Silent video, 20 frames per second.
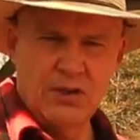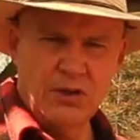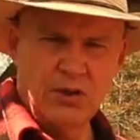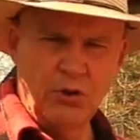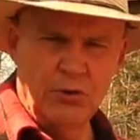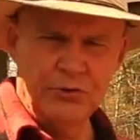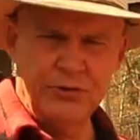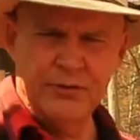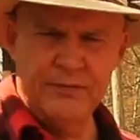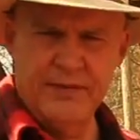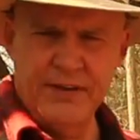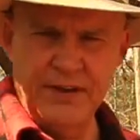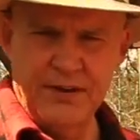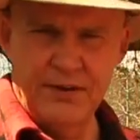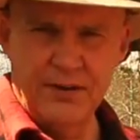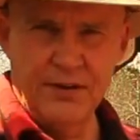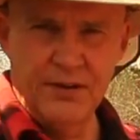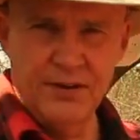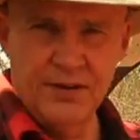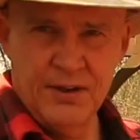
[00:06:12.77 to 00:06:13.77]

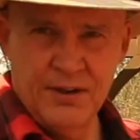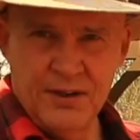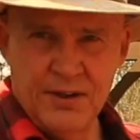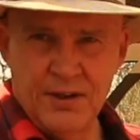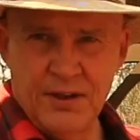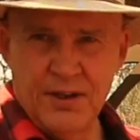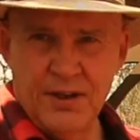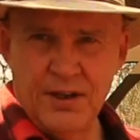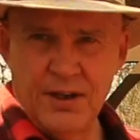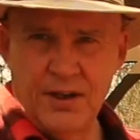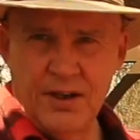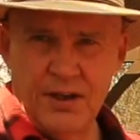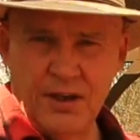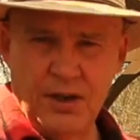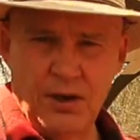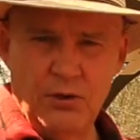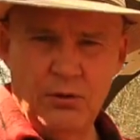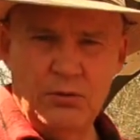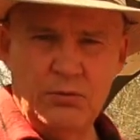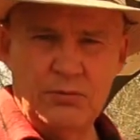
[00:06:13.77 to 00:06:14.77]
cultivator
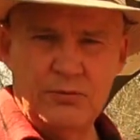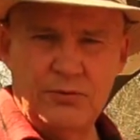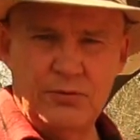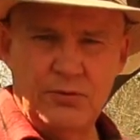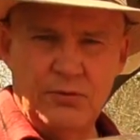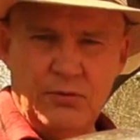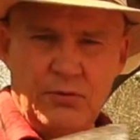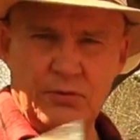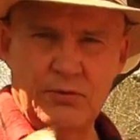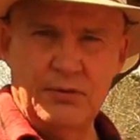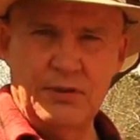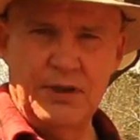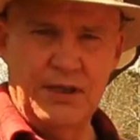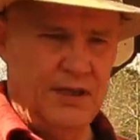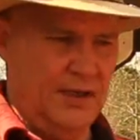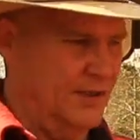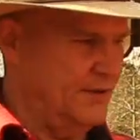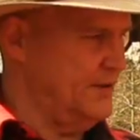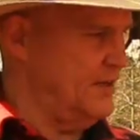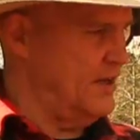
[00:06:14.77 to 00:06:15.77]
hoe tool.
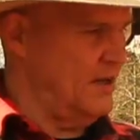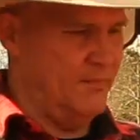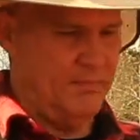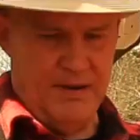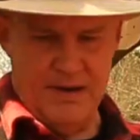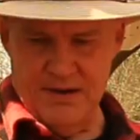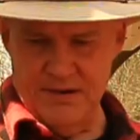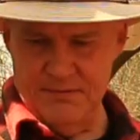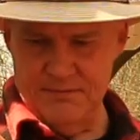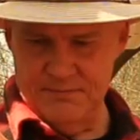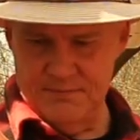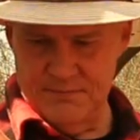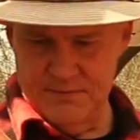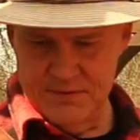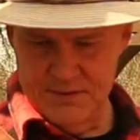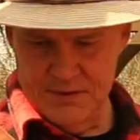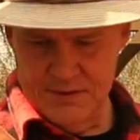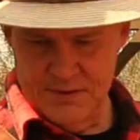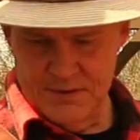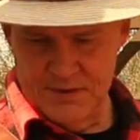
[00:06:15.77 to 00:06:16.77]
Again, it's got about a
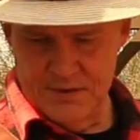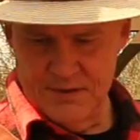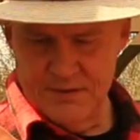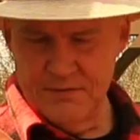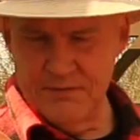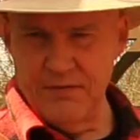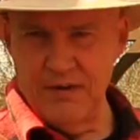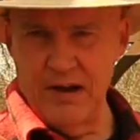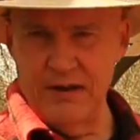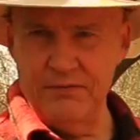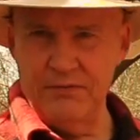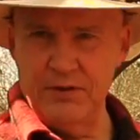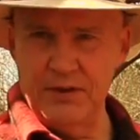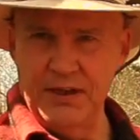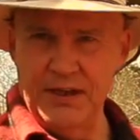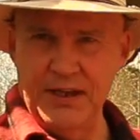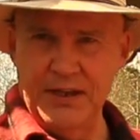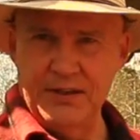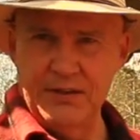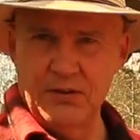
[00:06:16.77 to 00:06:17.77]
5-foot
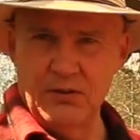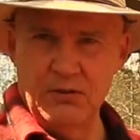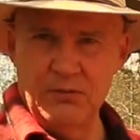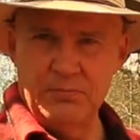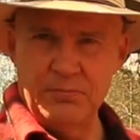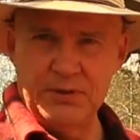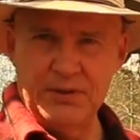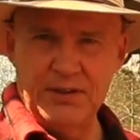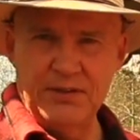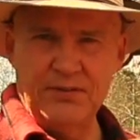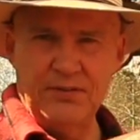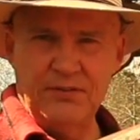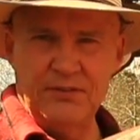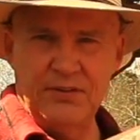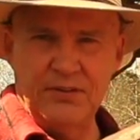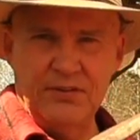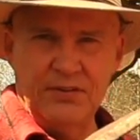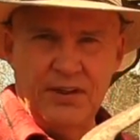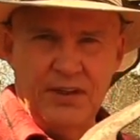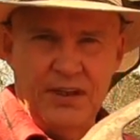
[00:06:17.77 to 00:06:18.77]
handle, but this is
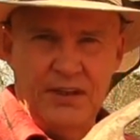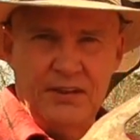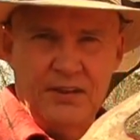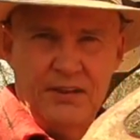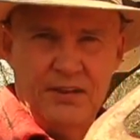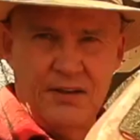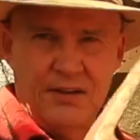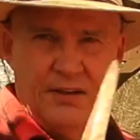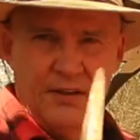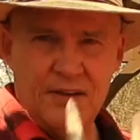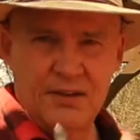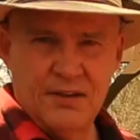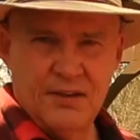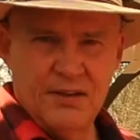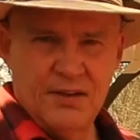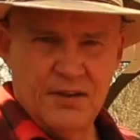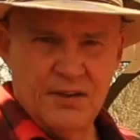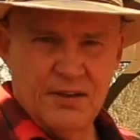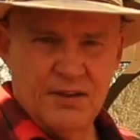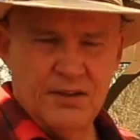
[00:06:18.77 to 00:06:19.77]
just handy
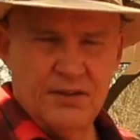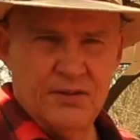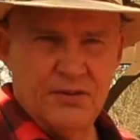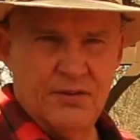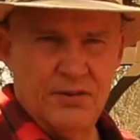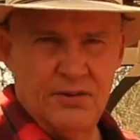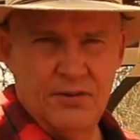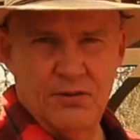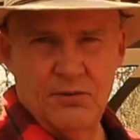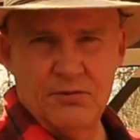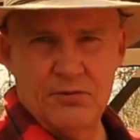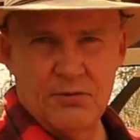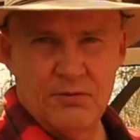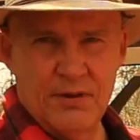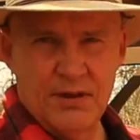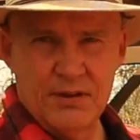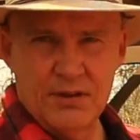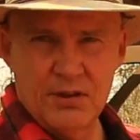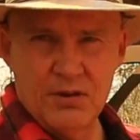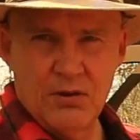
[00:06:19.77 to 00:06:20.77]
to use
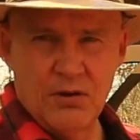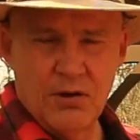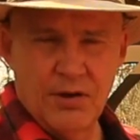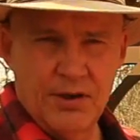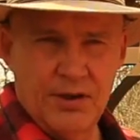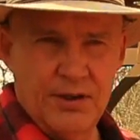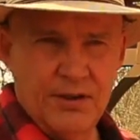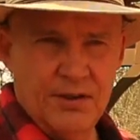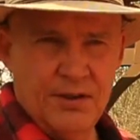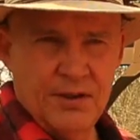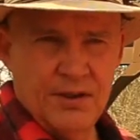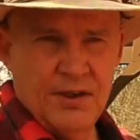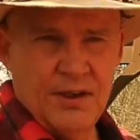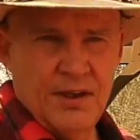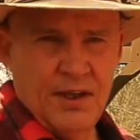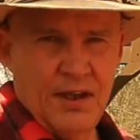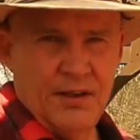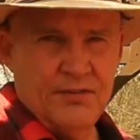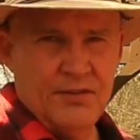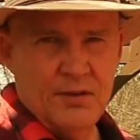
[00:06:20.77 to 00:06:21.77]
around the garden.
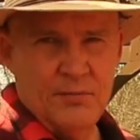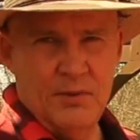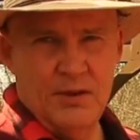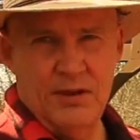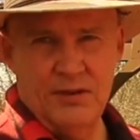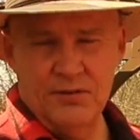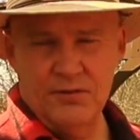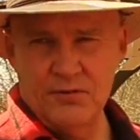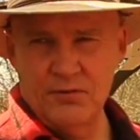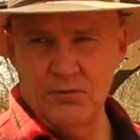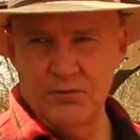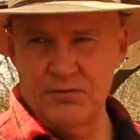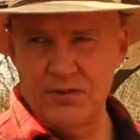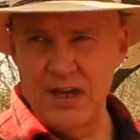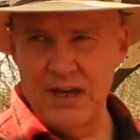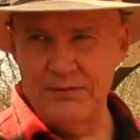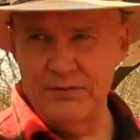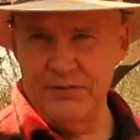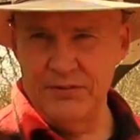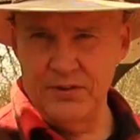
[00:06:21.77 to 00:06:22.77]
And some of these tools
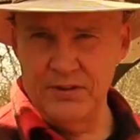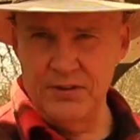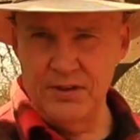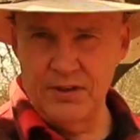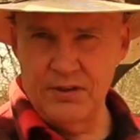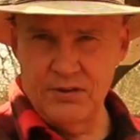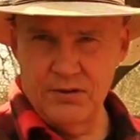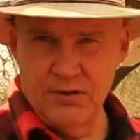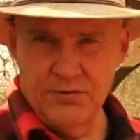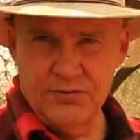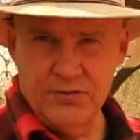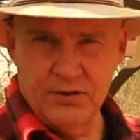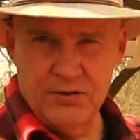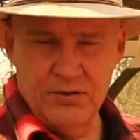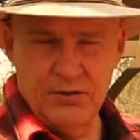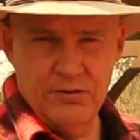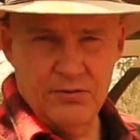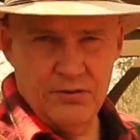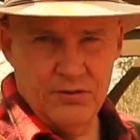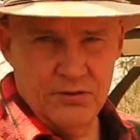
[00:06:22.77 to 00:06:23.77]
obviously you can also
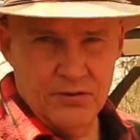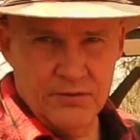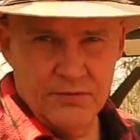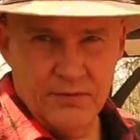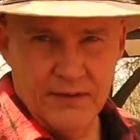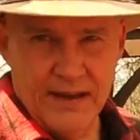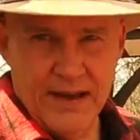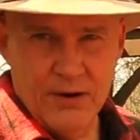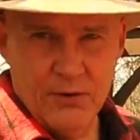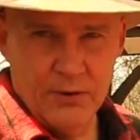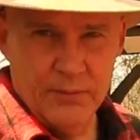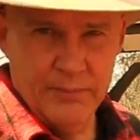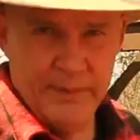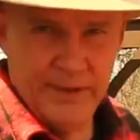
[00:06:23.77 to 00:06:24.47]
use in your flower